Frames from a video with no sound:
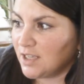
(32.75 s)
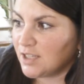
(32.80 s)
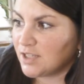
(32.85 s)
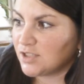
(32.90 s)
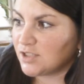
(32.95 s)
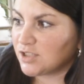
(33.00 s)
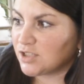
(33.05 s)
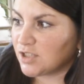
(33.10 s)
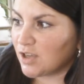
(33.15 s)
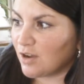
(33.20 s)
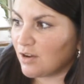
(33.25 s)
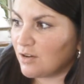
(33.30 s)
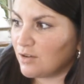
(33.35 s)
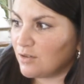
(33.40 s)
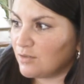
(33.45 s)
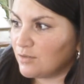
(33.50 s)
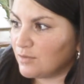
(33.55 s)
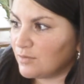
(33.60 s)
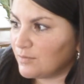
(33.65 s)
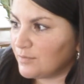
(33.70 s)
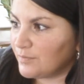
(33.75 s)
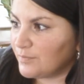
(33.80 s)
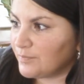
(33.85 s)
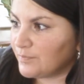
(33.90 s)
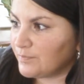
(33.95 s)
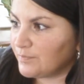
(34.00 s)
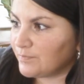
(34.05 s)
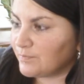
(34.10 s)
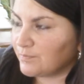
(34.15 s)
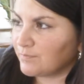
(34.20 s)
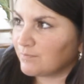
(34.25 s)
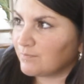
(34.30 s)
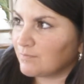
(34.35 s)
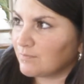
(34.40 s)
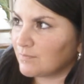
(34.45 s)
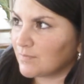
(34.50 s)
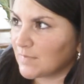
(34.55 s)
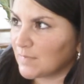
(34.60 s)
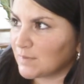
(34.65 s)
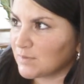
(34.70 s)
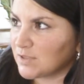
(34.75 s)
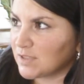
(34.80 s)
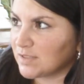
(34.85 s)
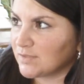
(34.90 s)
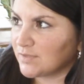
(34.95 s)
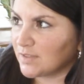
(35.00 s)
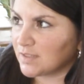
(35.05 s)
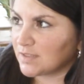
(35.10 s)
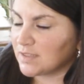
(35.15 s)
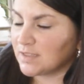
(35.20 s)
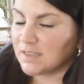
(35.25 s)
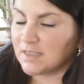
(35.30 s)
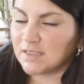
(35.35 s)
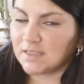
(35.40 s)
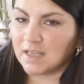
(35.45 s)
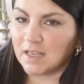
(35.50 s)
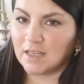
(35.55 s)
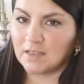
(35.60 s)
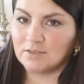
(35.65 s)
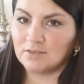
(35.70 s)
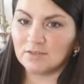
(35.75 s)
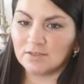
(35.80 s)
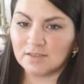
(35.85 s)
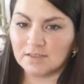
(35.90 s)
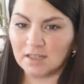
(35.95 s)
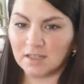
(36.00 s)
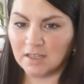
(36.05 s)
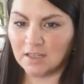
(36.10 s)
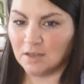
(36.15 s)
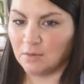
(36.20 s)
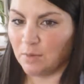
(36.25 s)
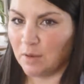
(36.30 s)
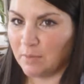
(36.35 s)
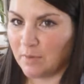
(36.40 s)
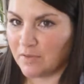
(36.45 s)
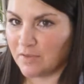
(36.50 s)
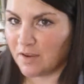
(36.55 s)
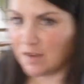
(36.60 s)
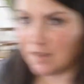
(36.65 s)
So I'm just fixing this candlestick here. My mother